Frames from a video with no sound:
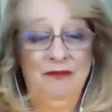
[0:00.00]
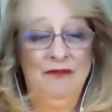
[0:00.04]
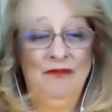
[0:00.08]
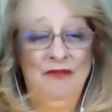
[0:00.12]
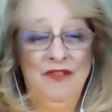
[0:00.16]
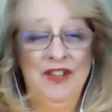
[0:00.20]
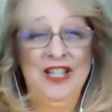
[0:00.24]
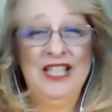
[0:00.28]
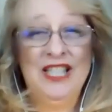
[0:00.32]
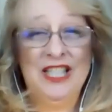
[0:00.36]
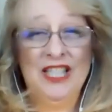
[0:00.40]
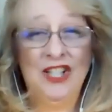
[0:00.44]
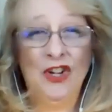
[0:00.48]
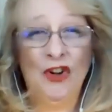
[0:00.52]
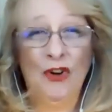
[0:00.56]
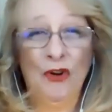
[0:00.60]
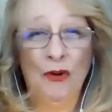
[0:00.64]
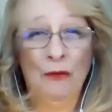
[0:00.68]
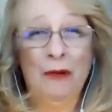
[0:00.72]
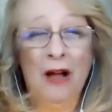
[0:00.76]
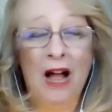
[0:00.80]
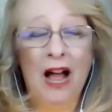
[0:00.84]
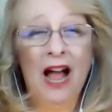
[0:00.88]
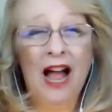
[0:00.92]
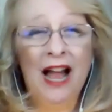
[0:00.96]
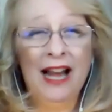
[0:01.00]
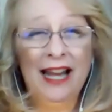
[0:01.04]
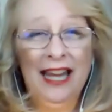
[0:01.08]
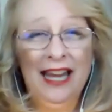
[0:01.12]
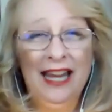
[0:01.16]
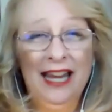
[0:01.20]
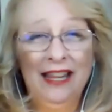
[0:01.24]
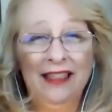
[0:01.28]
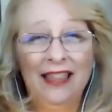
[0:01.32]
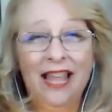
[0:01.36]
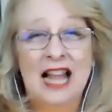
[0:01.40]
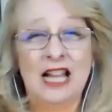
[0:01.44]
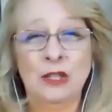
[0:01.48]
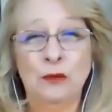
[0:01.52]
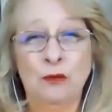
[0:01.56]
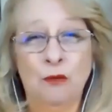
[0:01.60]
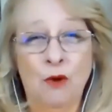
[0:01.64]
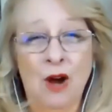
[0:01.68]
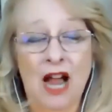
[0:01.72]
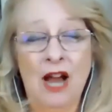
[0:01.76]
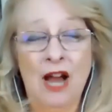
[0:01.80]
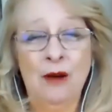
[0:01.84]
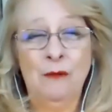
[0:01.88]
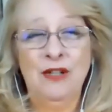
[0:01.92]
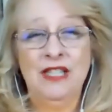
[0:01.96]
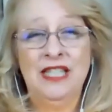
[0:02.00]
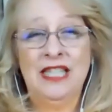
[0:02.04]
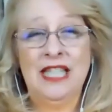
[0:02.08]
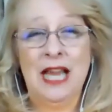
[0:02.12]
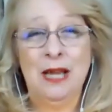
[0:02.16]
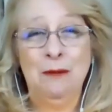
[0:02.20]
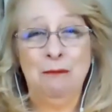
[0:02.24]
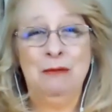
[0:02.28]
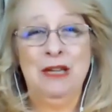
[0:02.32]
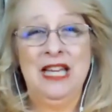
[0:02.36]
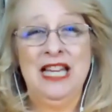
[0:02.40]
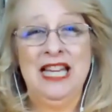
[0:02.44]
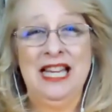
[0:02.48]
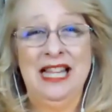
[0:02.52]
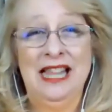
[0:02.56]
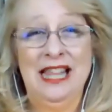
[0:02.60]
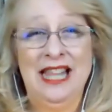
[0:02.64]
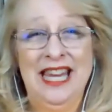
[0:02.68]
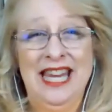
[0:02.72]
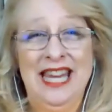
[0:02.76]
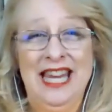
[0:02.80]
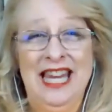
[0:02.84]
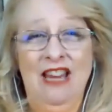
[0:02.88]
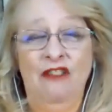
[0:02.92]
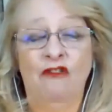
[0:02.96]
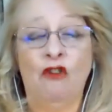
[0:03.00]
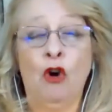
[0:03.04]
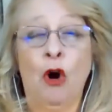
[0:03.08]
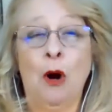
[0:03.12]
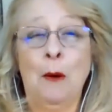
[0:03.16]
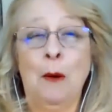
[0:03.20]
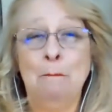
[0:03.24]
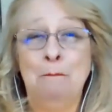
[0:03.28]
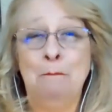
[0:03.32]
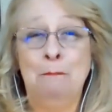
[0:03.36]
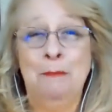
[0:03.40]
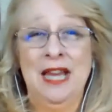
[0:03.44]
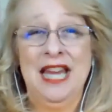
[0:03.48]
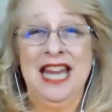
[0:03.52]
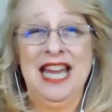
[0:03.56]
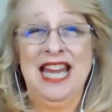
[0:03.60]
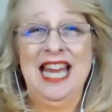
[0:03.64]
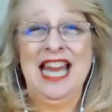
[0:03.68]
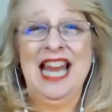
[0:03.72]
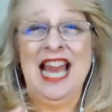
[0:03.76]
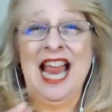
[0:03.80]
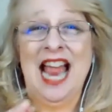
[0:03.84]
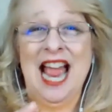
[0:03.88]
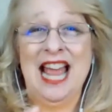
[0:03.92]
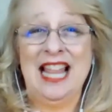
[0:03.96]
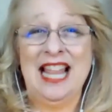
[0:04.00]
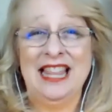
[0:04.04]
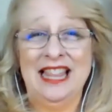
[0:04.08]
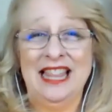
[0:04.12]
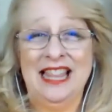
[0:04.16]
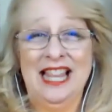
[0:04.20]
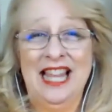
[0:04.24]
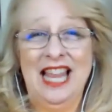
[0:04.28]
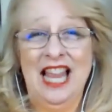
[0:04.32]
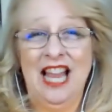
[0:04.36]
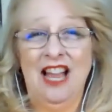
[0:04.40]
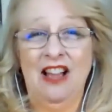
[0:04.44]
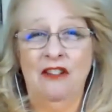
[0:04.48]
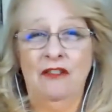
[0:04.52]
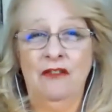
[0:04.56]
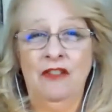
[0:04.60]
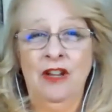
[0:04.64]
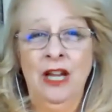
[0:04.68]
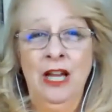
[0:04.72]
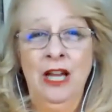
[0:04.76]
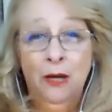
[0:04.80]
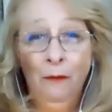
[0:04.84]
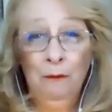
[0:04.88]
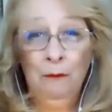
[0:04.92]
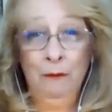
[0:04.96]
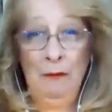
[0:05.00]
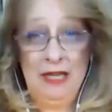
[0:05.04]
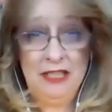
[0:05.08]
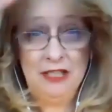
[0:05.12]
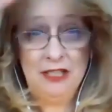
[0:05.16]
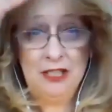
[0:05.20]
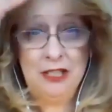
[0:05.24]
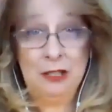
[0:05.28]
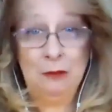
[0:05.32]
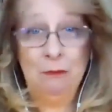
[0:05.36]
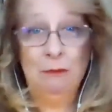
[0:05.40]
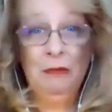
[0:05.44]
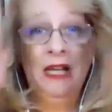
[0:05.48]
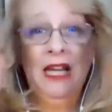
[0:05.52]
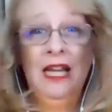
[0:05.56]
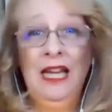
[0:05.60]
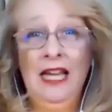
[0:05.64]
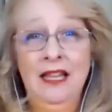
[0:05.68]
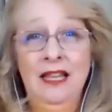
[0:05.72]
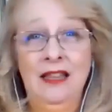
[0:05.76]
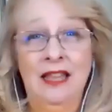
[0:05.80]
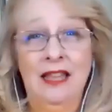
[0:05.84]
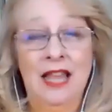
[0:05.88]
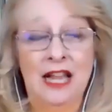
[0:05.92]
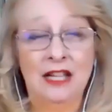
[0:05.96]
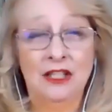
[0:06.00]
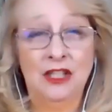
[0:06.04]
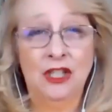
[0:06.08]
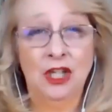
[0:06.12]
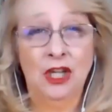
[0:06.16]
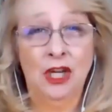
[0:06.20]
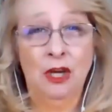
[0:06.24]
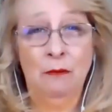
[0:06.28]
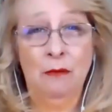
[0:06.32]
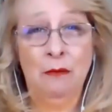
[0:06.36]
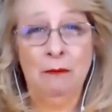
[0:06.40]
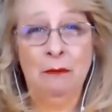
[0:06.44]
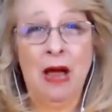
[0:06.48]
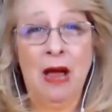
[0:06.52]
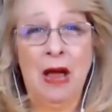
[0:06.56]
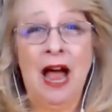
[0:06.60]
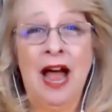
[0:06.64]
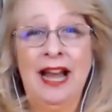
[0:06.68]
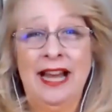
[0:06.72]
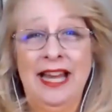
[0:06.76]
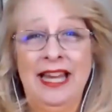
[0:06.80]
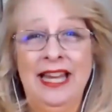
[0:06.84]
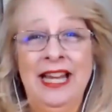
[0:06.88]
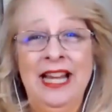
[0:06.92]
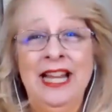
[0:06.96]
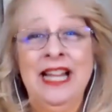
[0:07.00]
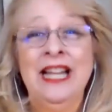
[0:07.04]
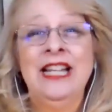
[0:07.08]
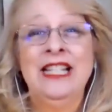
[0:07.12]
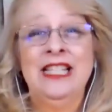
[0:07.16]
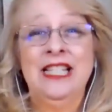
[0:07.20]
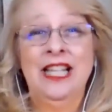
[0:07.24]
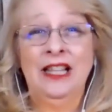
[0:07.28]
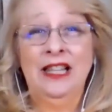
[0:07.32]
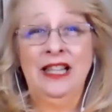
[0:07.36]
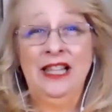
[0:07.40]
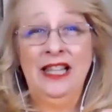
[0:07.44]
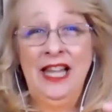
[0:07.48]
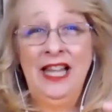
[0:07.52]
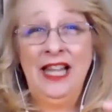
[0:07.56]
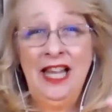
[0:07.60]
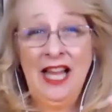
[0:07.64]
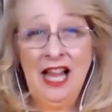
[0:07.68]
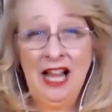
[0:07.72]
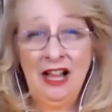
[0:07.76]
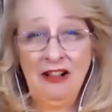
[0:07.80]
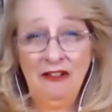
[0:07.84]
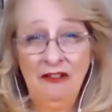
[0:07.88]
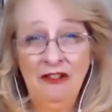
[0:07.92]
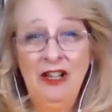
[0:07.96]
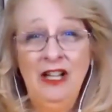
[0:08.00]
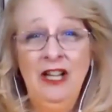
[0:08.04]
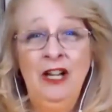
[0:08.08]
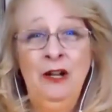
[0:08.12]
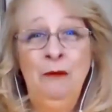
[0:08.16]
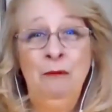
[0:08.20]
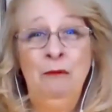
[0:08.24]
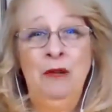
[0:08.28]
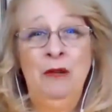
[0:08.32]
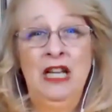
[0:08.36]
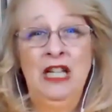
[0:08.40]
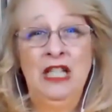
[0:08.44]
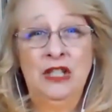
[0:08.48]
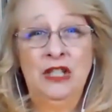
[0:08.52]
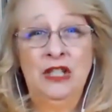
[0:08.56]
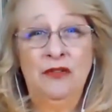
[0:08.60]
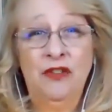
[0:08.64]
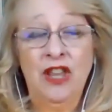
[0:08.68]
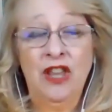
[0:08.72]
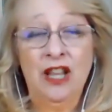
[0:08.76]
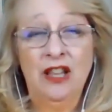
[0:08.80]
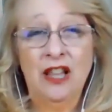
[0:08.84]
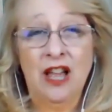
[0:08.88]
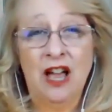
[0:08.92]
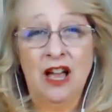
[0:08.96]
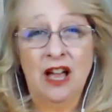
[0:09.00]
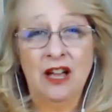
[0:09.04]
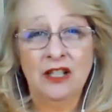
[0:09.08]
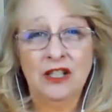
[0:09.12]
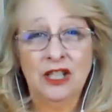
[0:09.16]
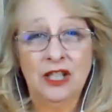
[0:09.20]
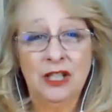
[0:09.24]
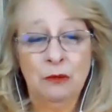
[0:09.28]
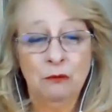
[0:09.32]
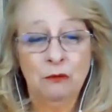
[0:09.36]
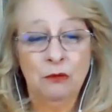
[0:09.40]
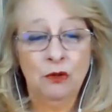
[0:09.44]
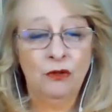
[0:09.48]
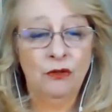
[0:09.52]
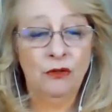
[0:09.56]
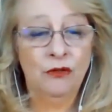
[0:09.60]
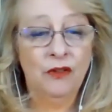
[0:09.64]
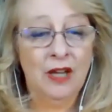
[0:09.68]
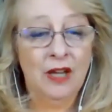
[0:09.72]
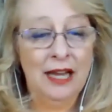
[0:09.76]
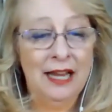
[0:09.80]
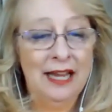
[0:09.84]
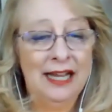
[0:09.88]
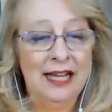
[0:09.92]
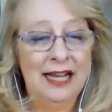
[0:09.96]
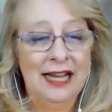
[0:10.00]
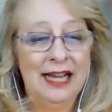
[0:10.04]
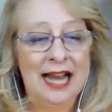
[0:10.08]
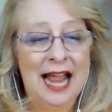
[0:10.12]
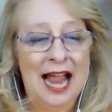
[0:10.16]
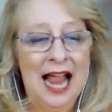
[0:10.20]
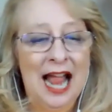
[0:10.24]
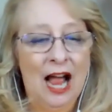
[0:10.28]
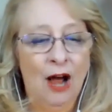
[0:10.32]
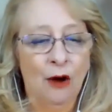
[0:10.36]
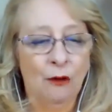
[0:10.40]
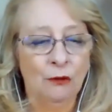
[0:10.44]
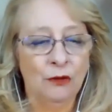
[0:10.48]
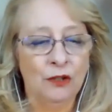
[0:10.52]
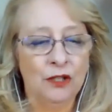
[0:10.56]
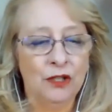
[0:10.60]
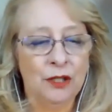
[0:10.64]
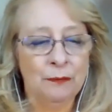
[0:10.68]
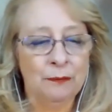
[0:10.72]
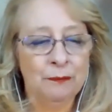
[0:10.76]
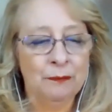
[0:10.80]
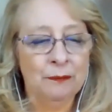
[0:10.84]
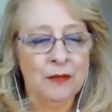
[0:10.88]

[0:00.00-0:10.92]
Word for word: the physical body. That's why we say believe or be and live means to be. That's the human body. To live means for the lungs to move in and out.